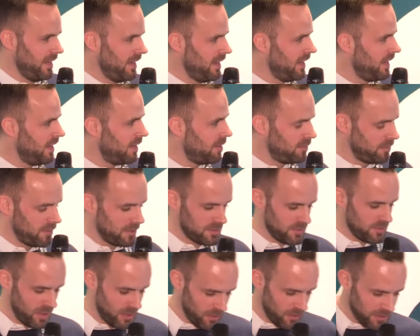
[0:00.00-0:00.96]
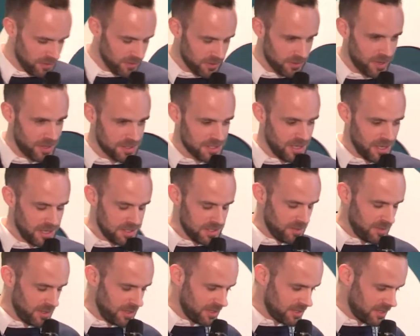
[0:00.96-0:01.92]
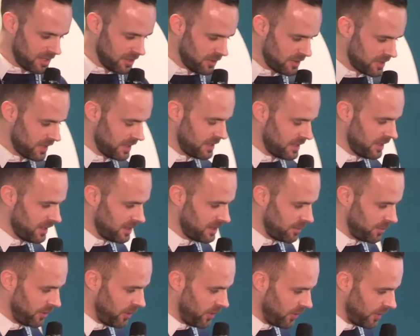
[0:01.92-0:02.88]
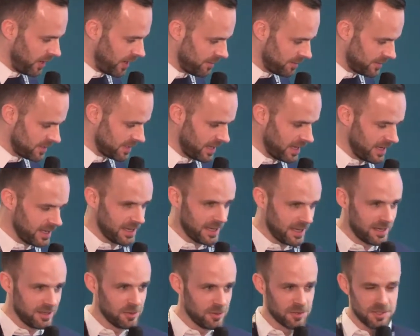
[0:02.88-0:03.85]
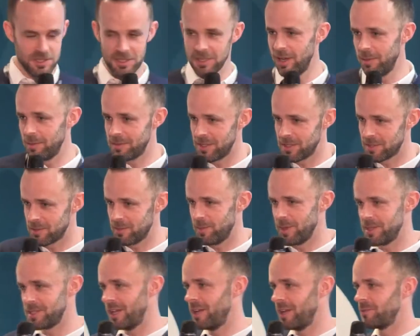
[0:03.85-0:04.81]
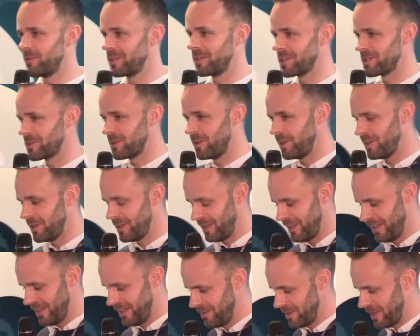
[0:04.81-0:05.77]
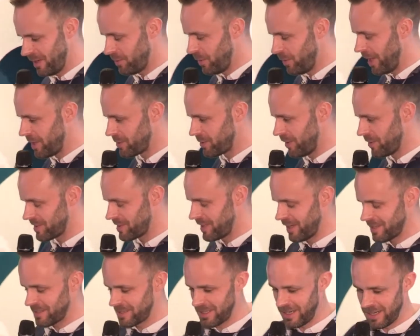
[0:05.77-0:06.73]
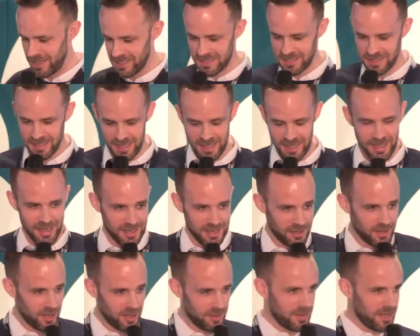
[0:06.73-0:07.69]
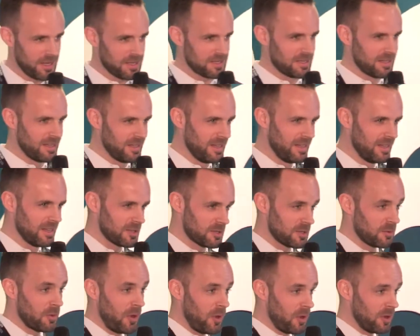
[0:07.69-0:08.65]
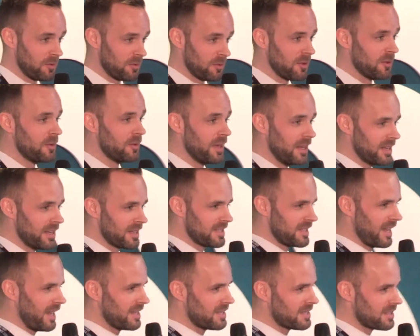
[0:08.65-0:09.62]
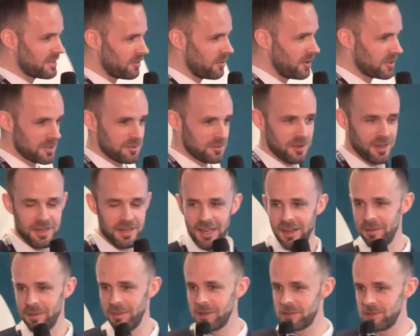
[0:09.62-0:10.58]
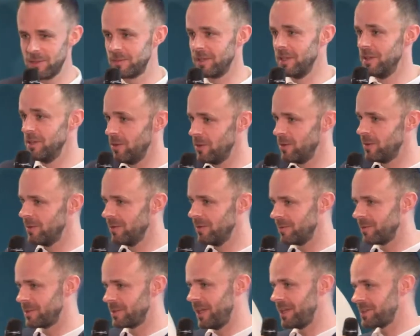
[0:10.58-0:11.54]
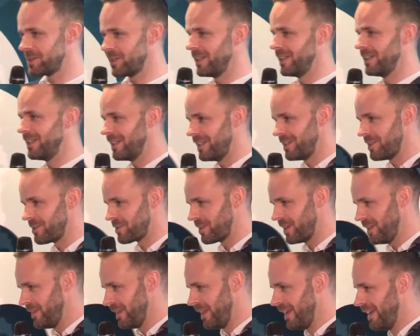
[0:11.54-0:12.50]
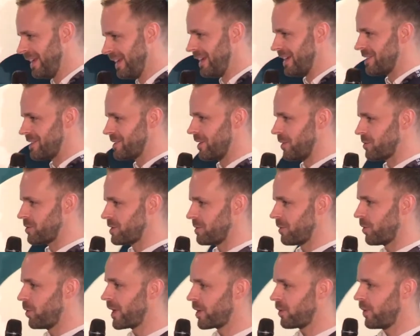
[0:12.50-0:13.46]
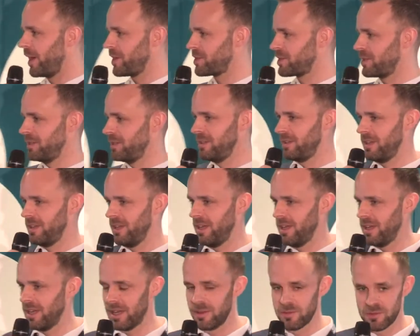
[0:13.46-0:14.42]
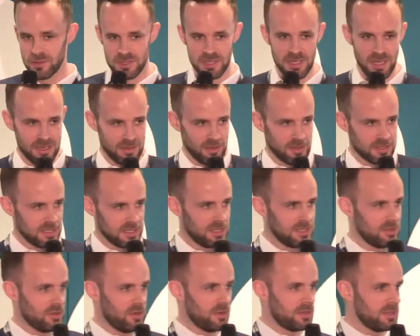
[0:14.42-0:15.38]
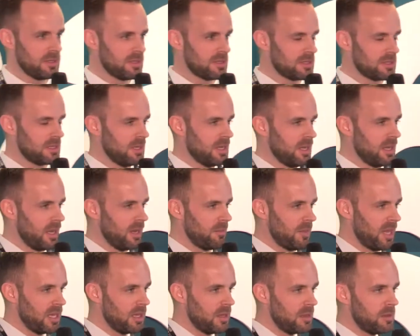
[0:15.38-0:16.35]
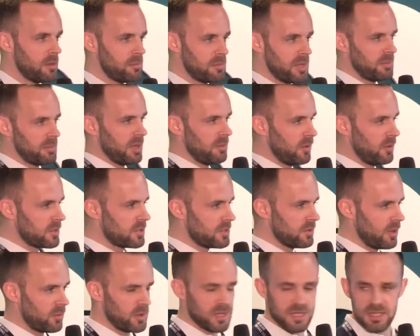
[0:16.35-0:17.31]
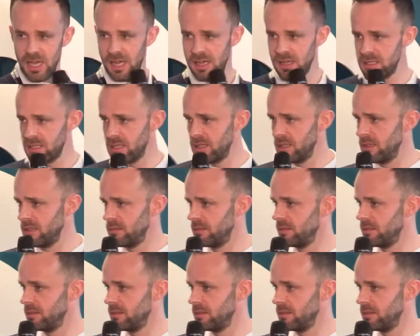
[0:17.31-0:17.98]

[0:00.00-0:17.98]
Uh, first of all, I want to congratulate you because I looked at the, the program today and who was in competition with myself for this talk. Uh, we have Waitrose downstairs and Hermes. So all of you, in a sense, want to find out about something new, potentially in the industry. So just a quick question, um, just to get an idea of the audience. How many people amongst you are retailers?